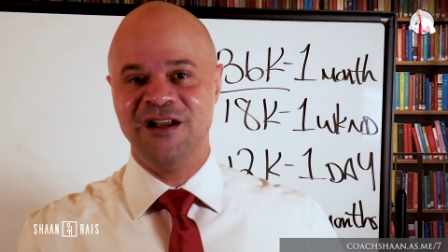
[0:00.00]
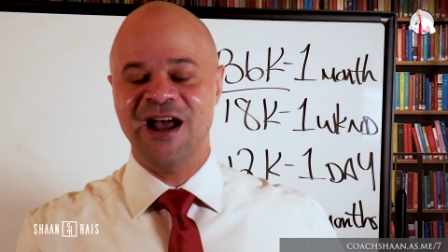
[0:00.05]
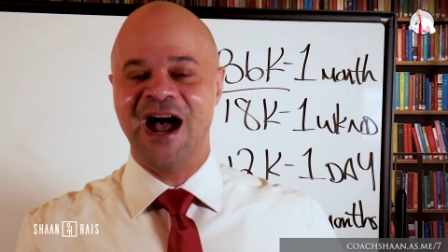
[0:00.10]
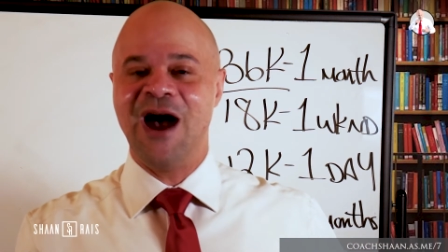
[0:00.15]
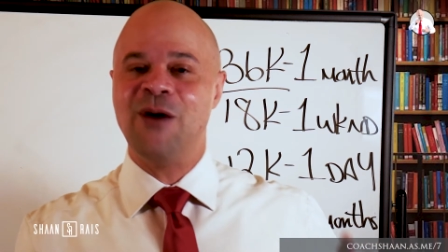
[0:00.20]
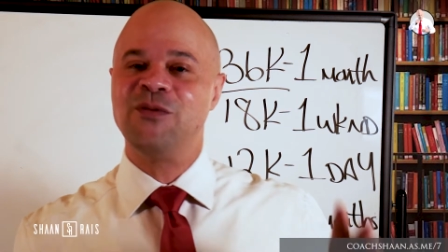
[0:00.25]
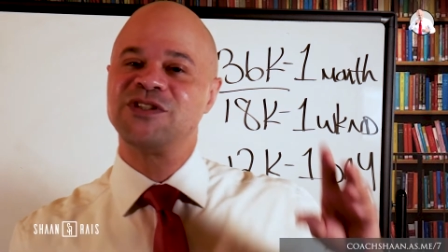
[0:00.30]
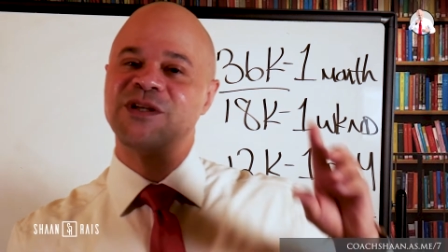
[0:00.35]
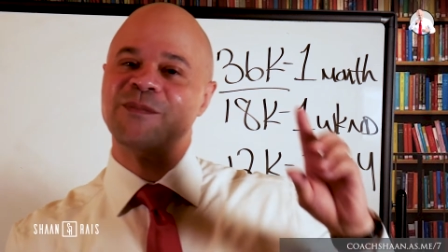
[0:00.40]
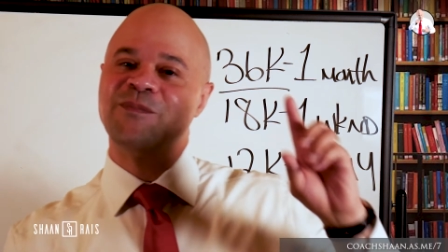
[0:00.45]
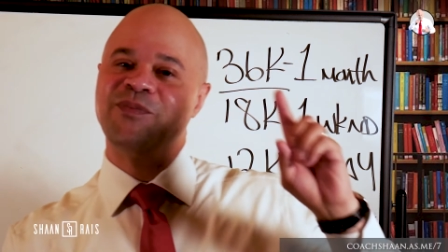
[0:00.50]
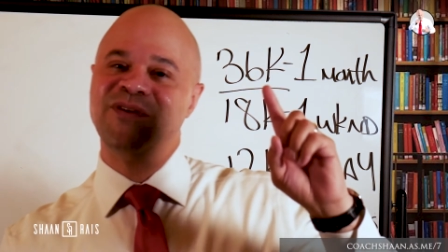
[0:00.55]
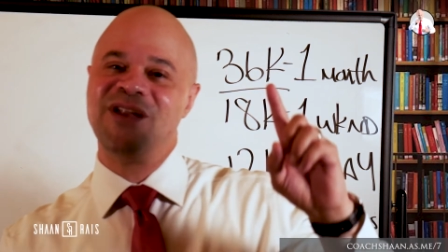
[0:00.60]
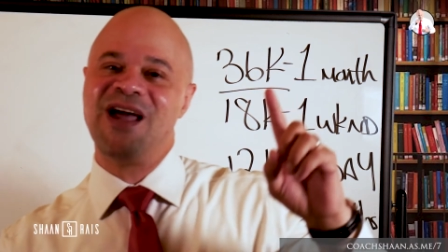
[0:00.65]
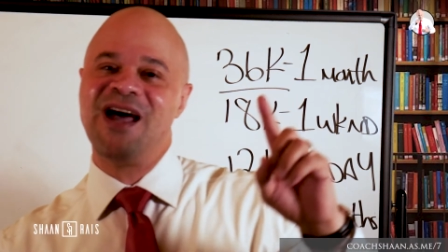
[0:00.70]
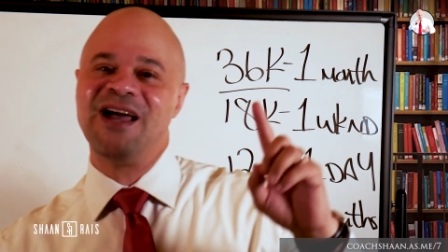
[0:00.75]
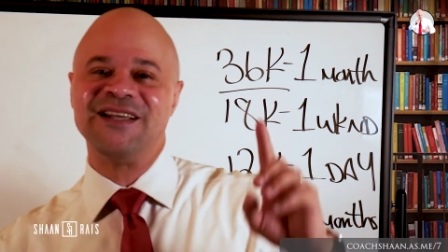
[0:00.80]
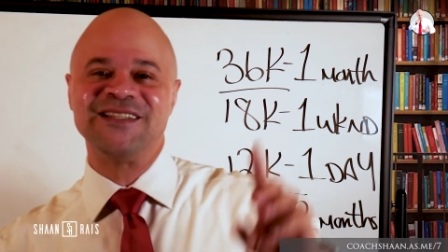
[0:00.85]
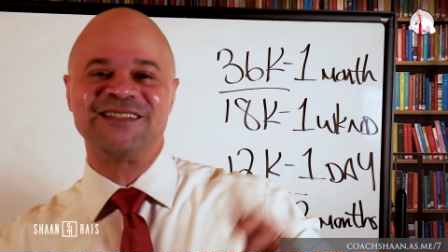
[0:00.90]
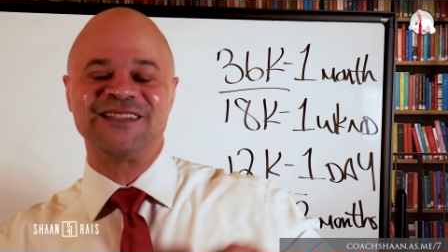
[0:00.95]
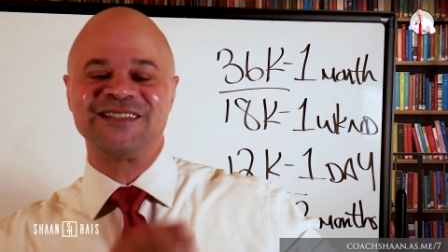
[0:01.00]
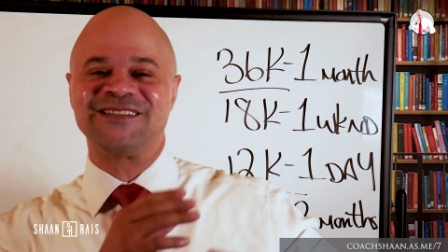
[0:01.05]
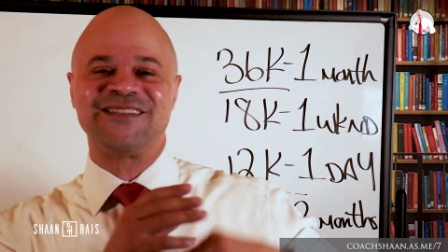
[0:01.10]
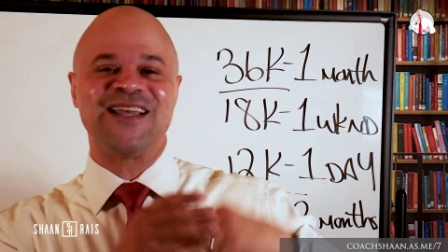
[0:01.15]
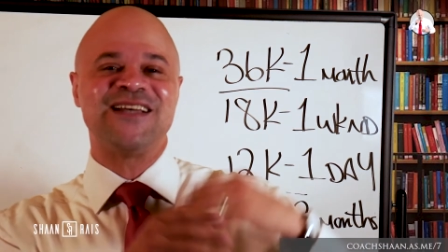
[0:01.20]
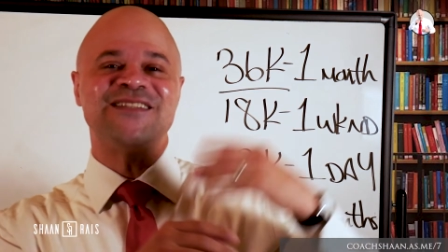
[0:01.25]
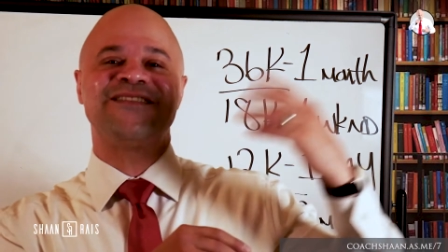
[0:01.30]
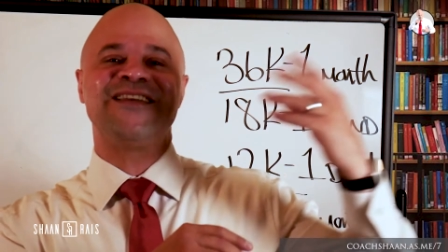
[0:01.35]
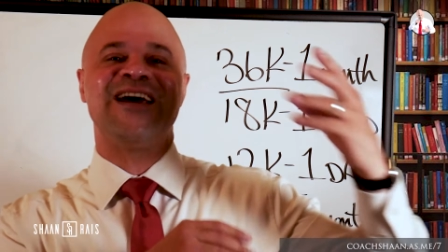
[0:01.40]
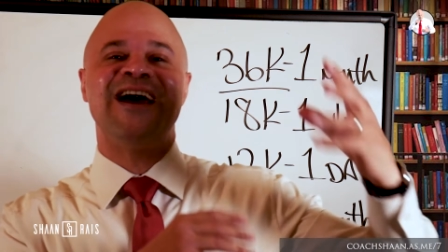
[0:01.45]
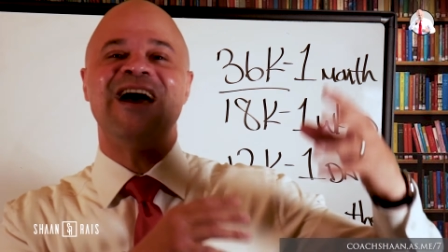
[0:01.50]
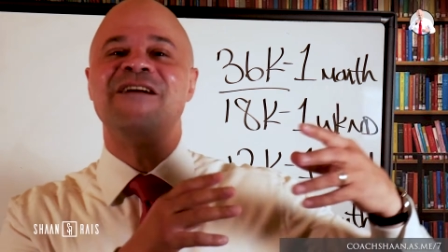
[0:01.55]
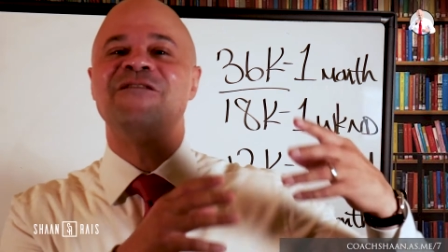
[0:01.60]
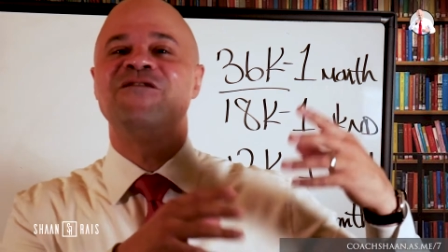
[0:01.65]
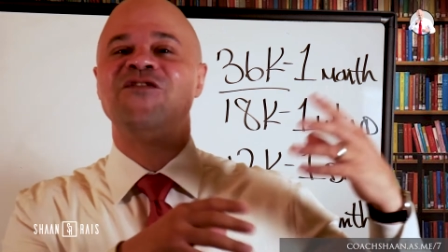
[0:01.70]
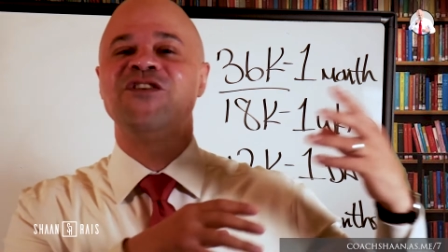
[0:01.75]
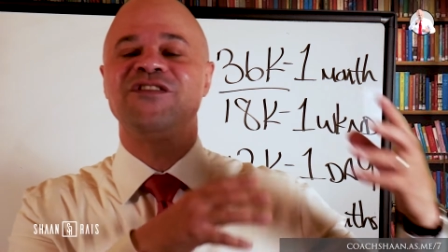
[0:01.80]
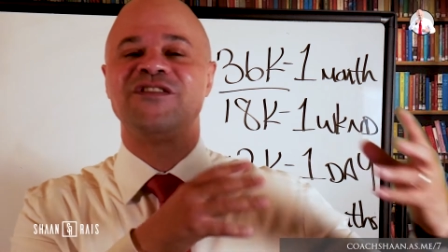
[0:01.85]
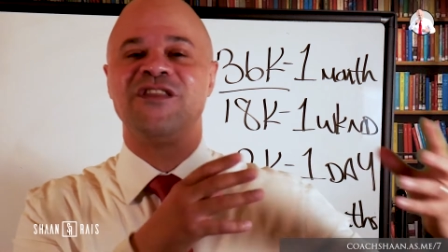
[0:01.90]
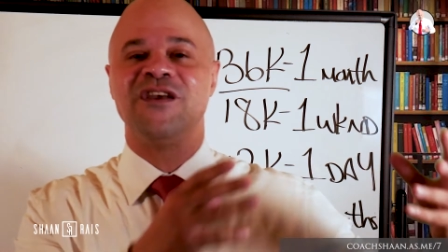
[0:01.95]
I was applying success to
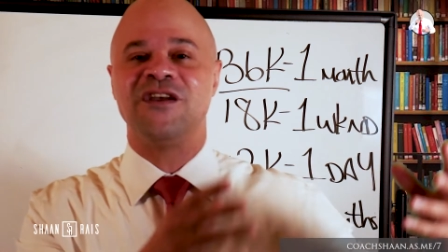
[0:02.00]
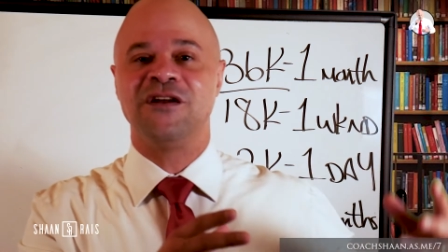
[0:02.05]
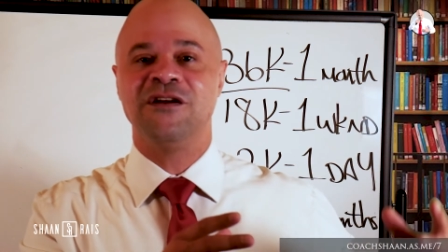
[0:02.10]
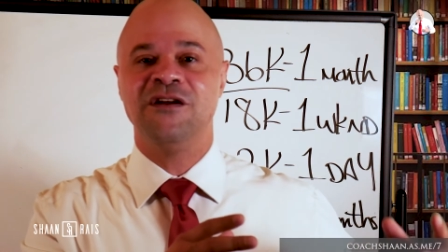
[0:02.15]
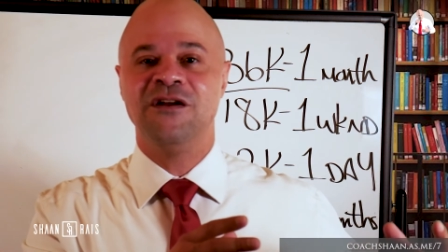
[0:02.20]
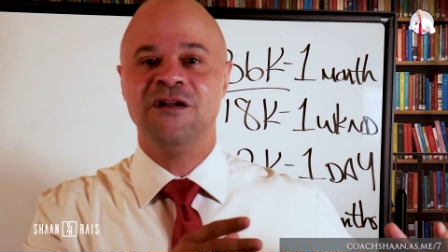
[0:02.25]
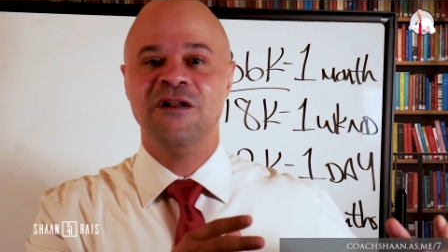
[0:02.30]
everything.